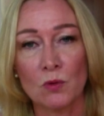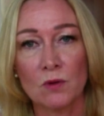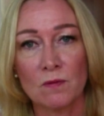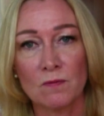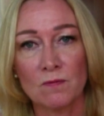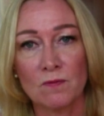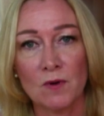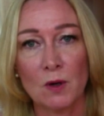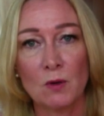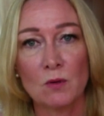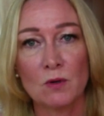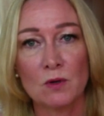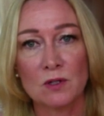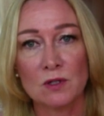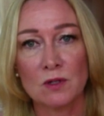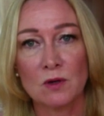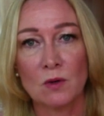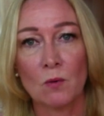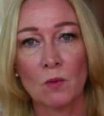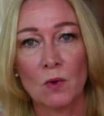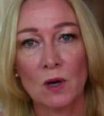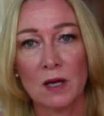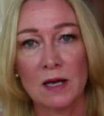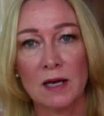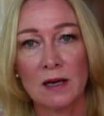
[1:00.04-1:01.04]
focus on
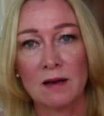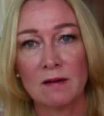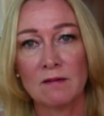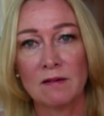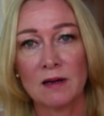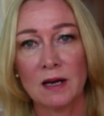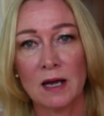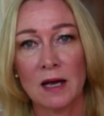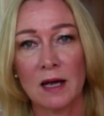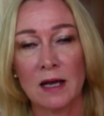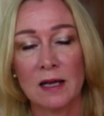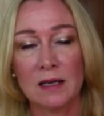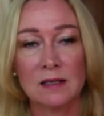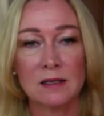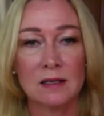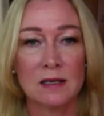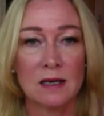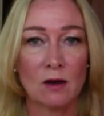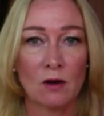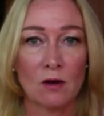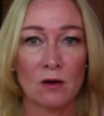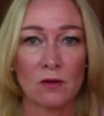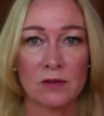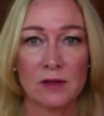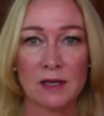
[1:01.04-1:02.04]
one area and
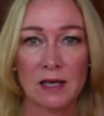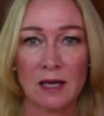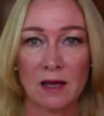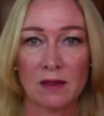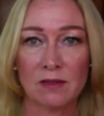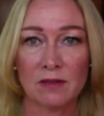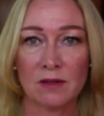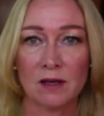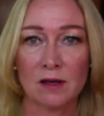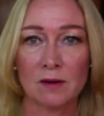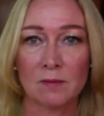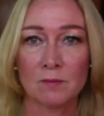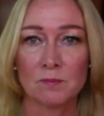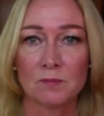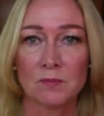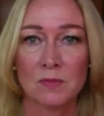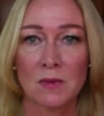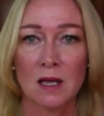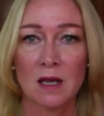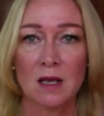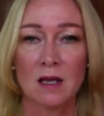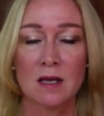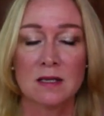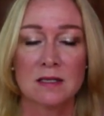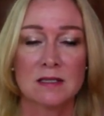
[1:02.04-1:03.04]
not on the other.
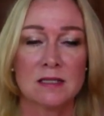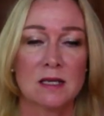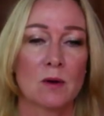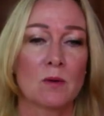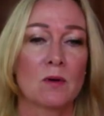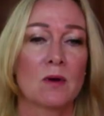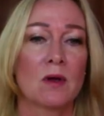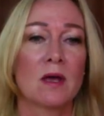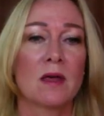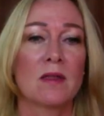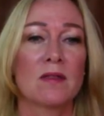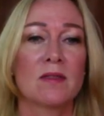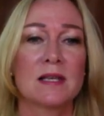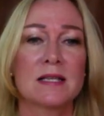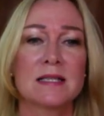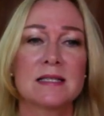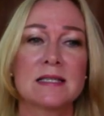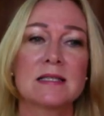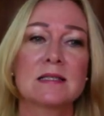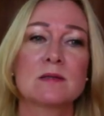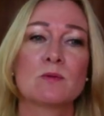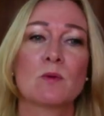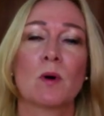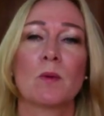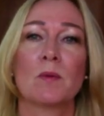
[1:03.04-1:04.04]
So this
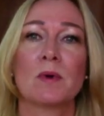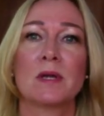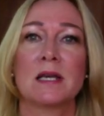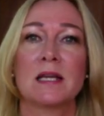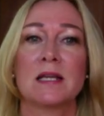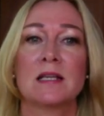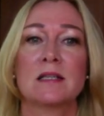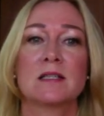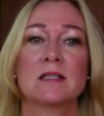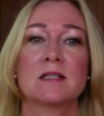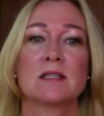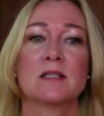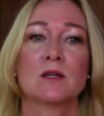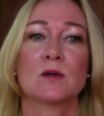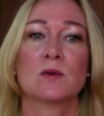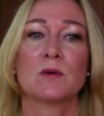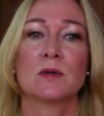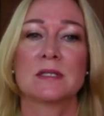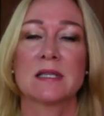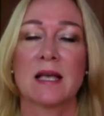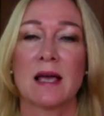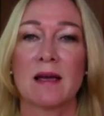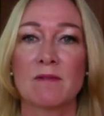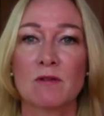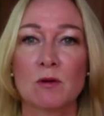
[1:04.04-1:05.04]
is what we need to do, is
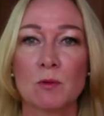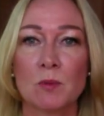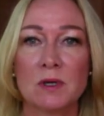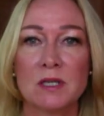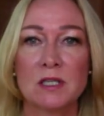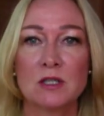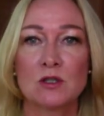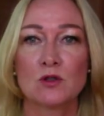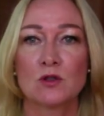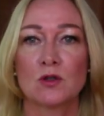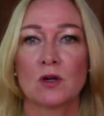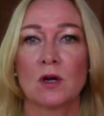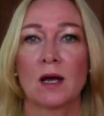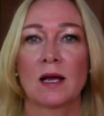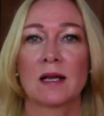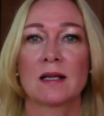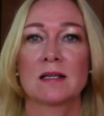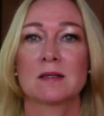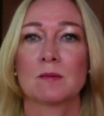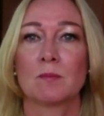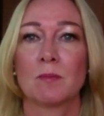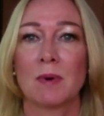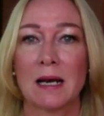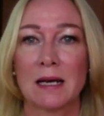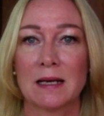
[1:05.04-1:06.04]
that everybody's trying
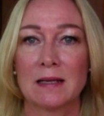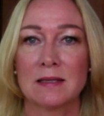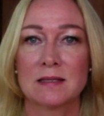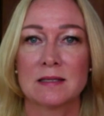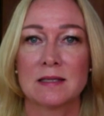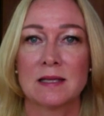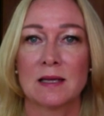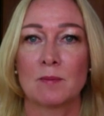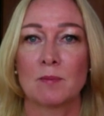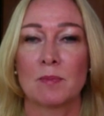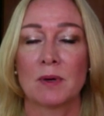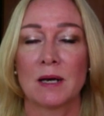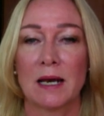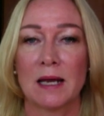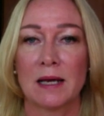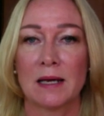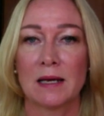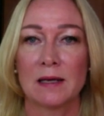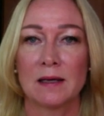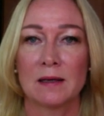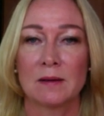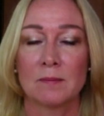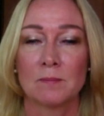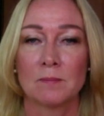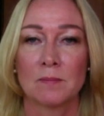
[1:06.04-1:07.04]
to balance their
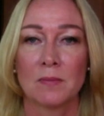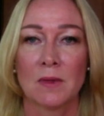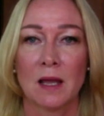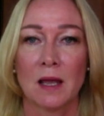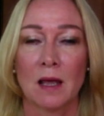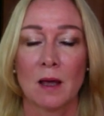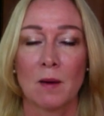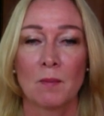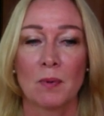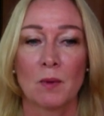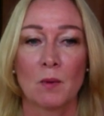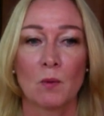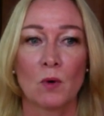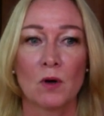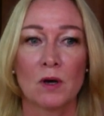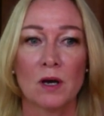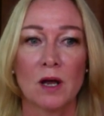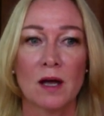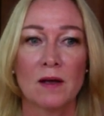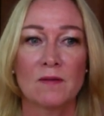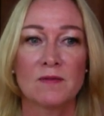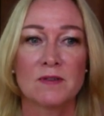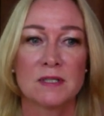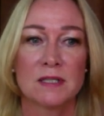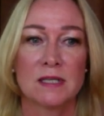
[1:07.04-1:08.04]
plate. But what
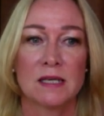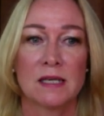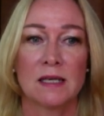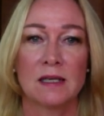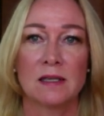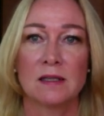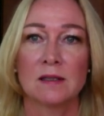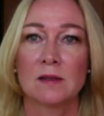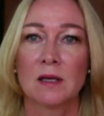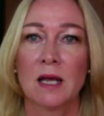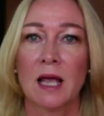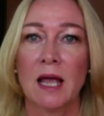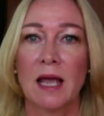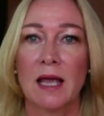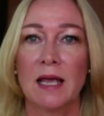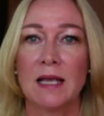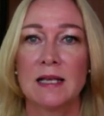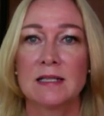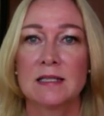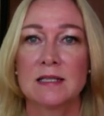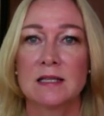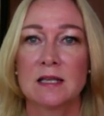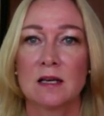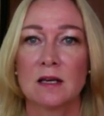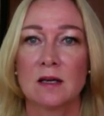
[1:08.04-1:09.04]
I've seen
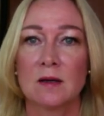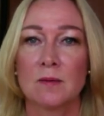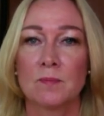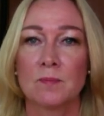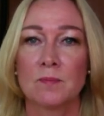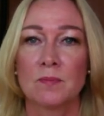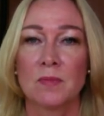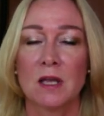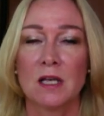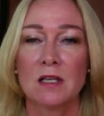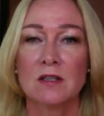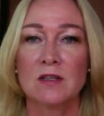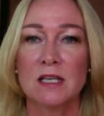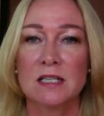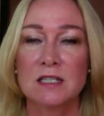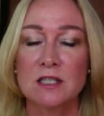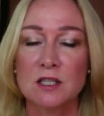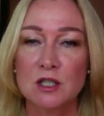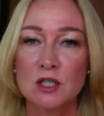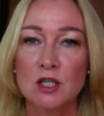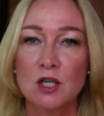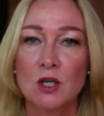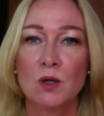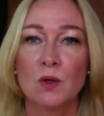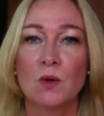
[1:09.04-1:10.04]
is that there's
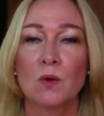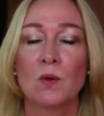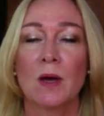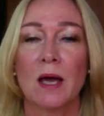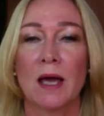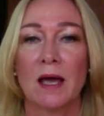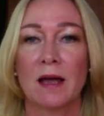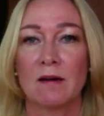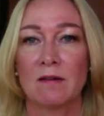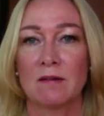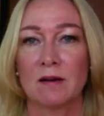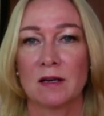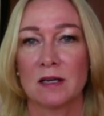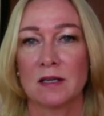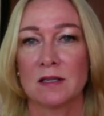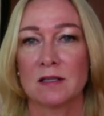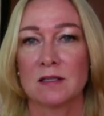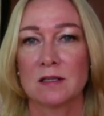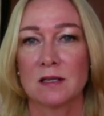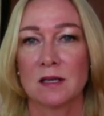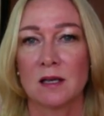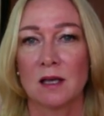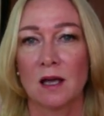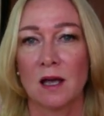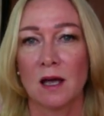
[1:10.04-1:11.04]
two
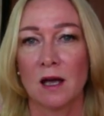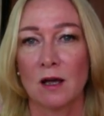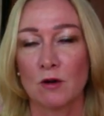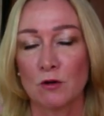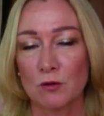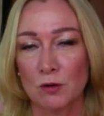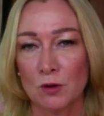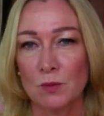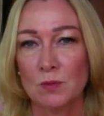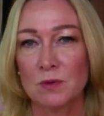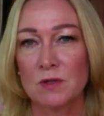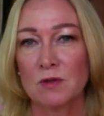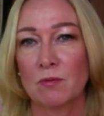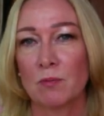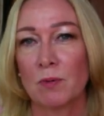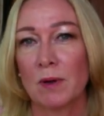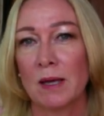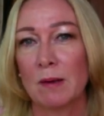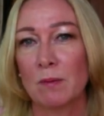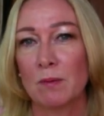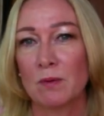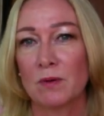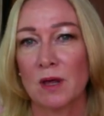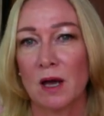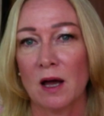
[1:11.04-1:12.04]
areas, groups of
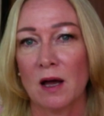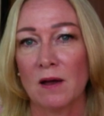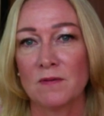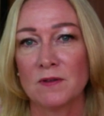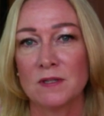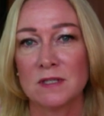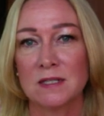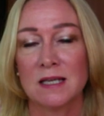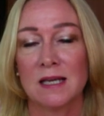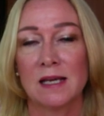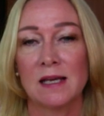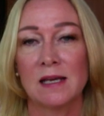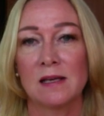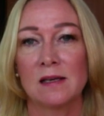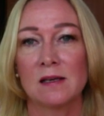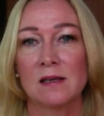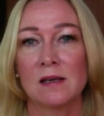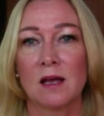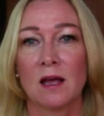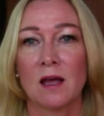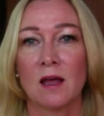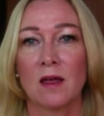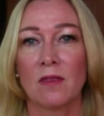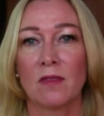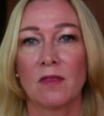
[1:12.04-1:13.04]
people that I've seen
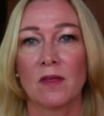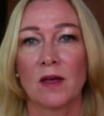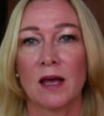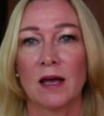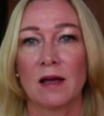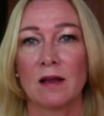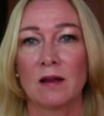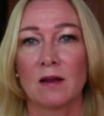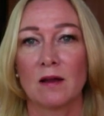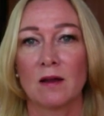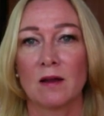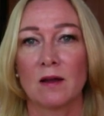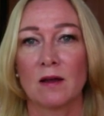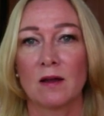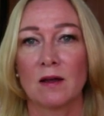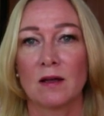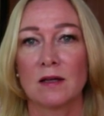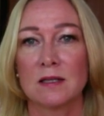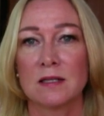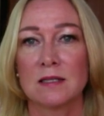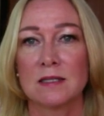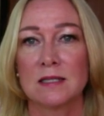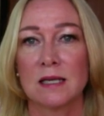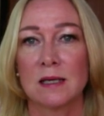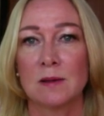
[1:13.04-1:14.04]
that
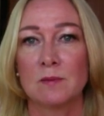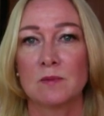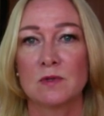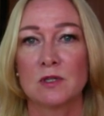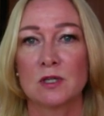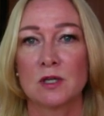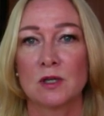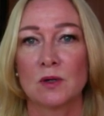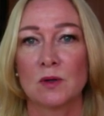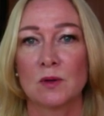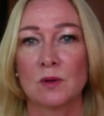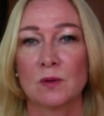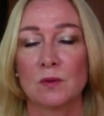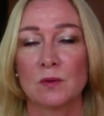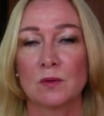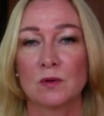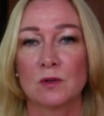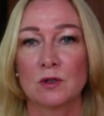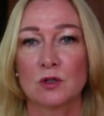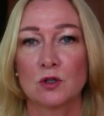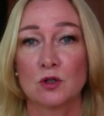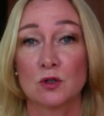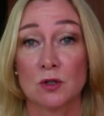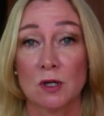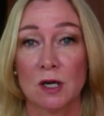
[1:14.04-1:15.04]
seem to
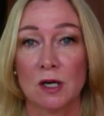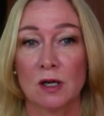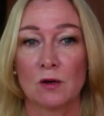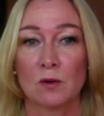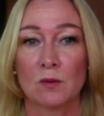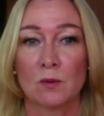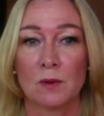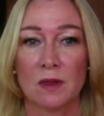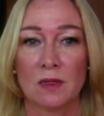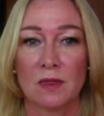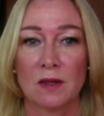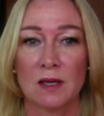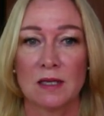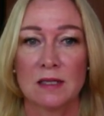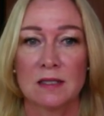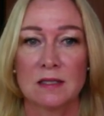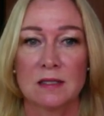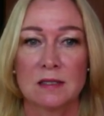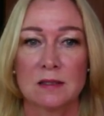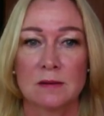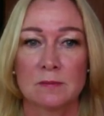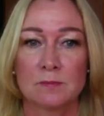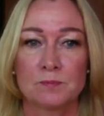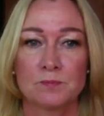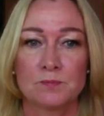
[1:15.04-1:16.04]
struggle with
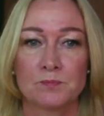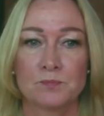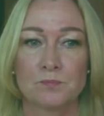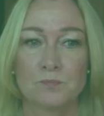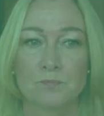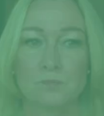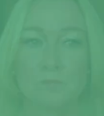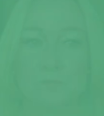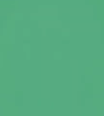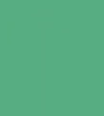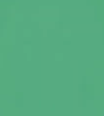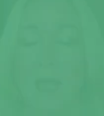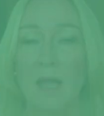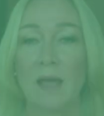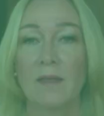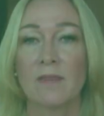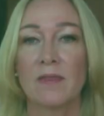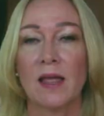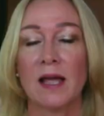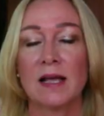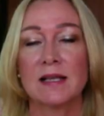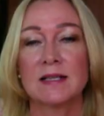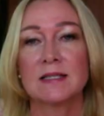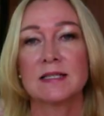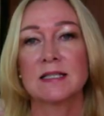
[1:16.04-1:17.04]
this. And
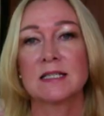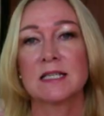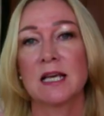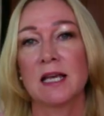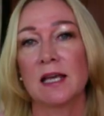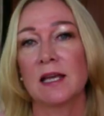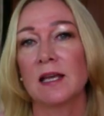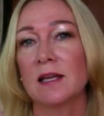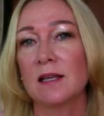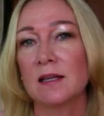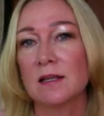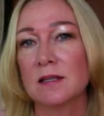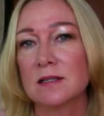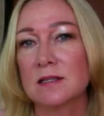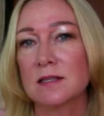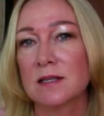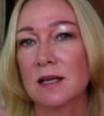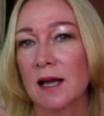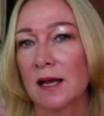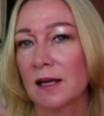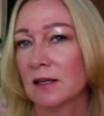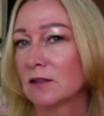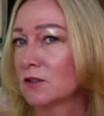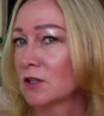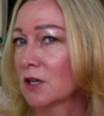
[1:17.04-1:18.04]
that's teens
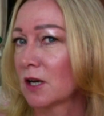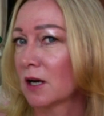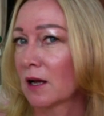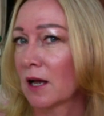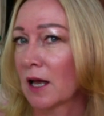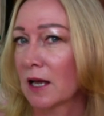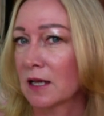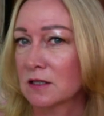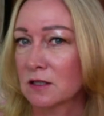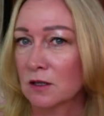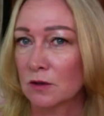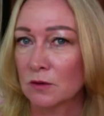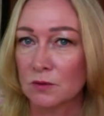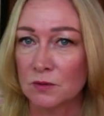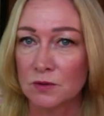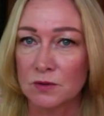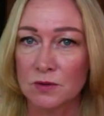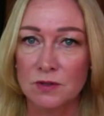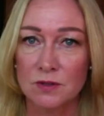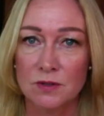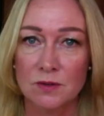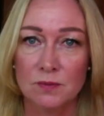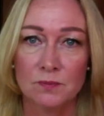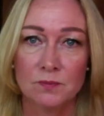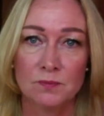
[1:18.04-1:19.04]
and young
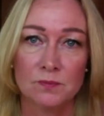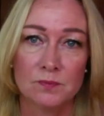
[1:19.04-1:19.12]
adults.